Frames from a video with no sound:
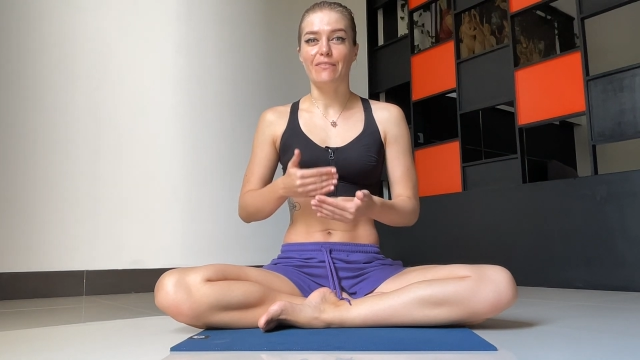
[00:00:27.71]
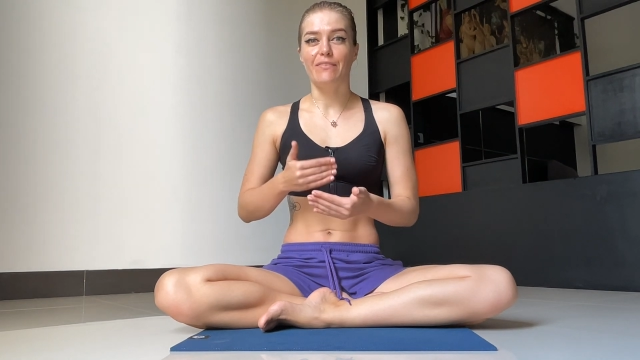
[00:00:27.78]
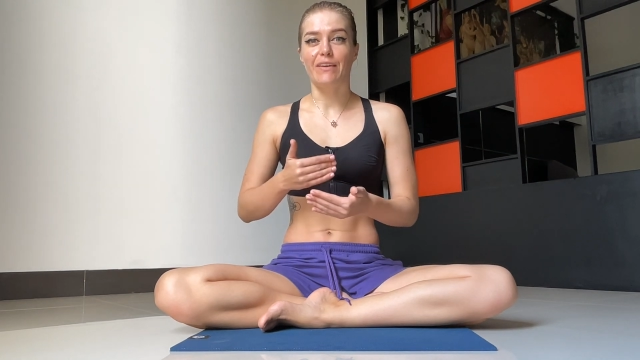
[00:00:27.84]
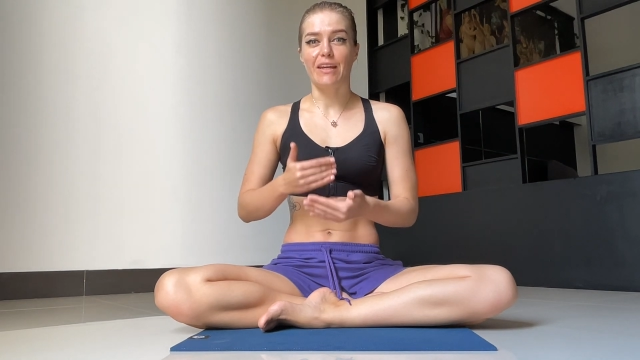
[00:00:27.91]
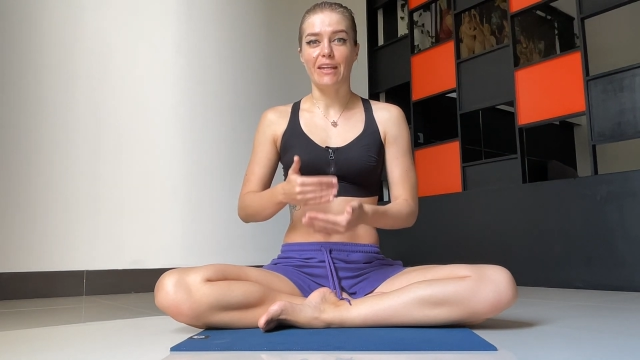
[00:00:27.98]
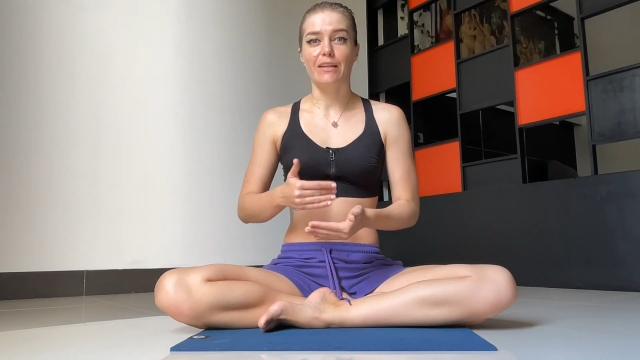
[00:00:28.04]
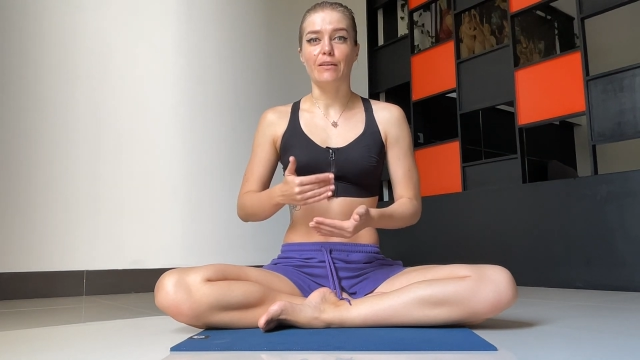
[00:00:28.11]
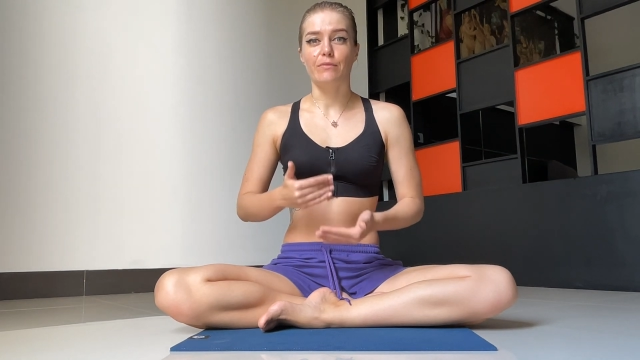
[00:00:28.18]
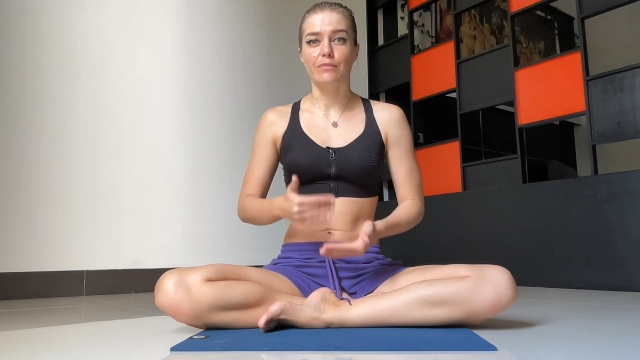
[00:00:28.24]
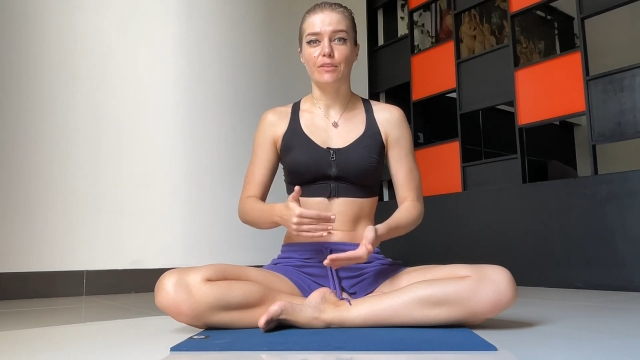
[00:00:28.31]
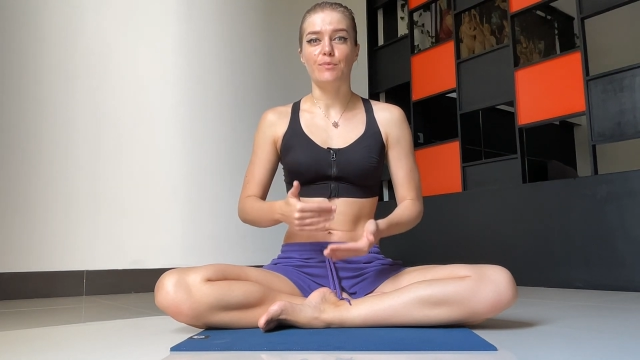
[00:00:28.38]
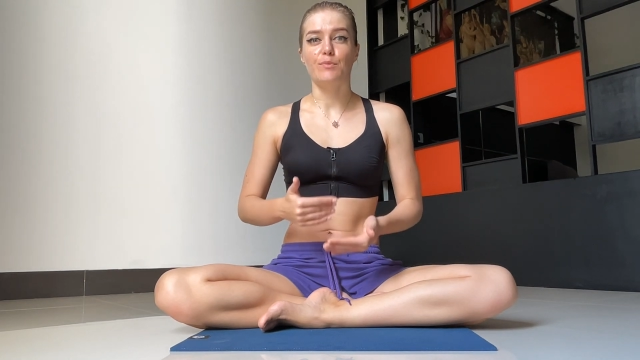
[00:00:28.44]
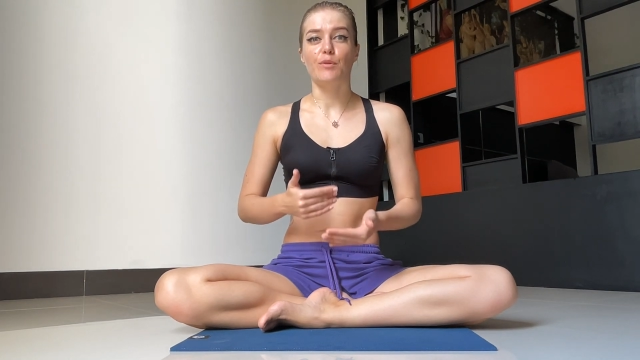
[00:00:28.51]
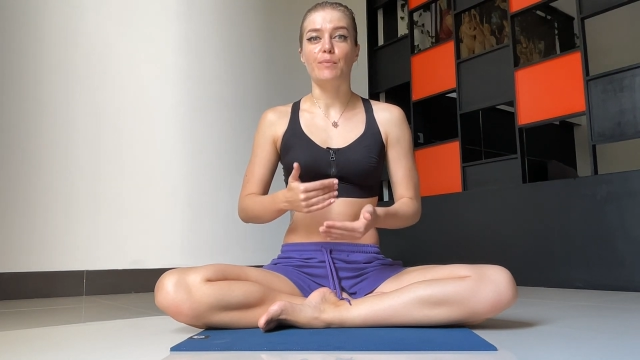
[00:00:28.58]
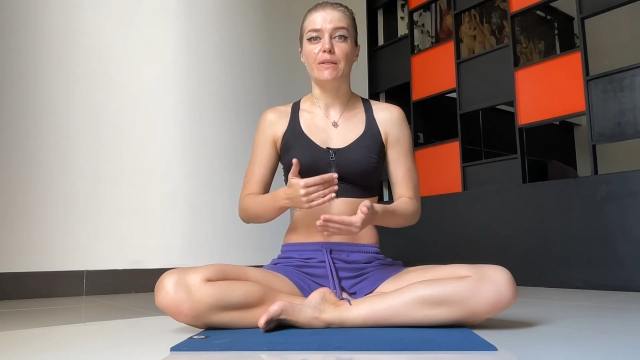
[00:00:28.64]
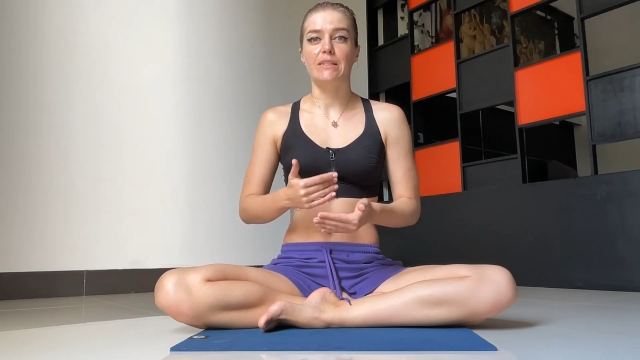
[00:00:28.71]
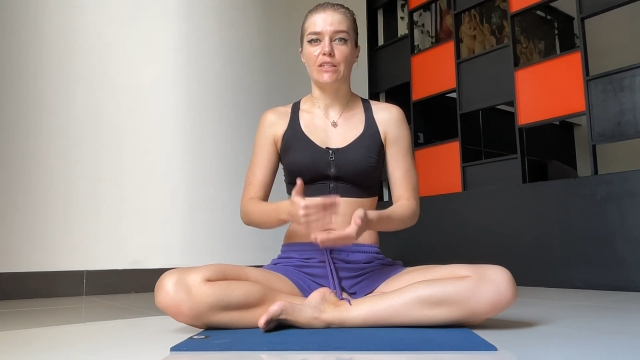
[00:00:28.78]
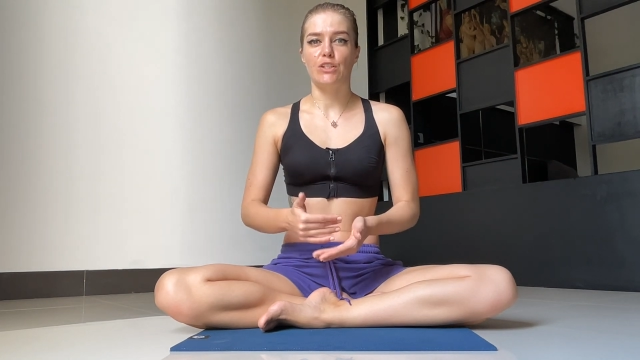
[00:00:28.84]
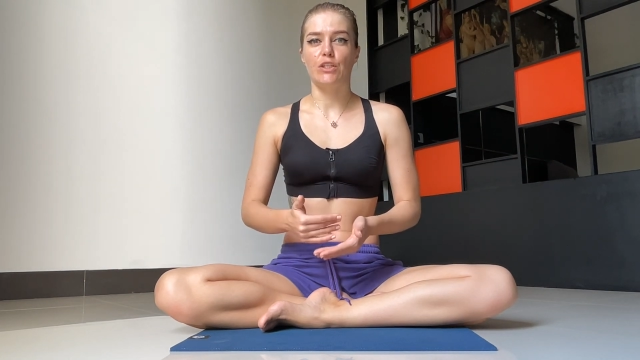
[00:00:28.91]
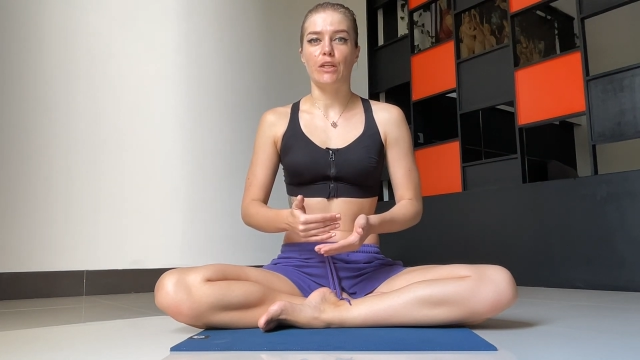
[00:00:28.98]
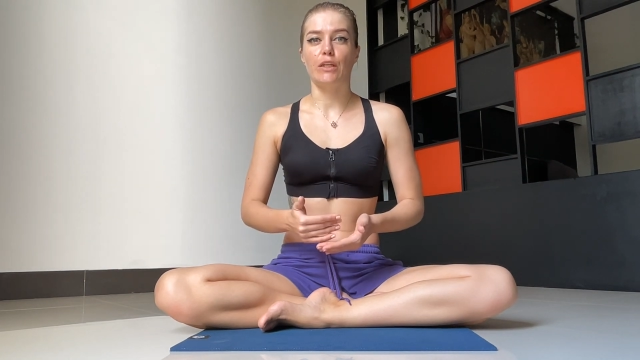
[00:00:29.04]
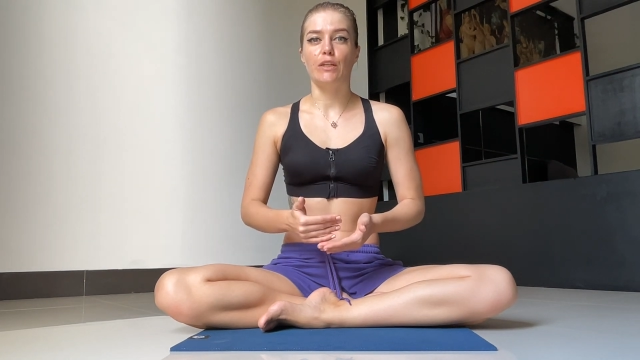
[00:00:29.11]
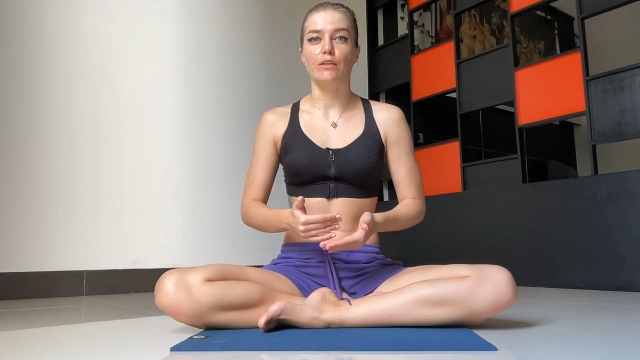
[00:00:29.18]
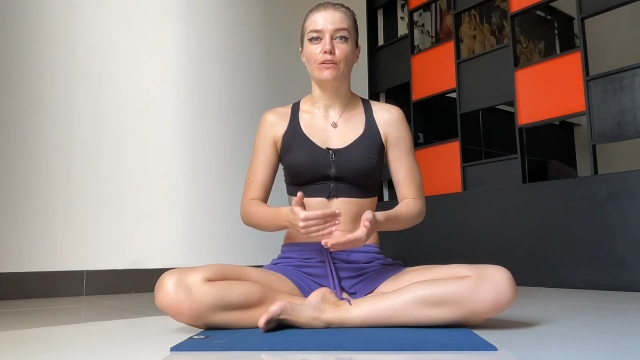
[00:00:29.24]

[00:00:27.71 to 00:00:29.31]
a very comfortable position.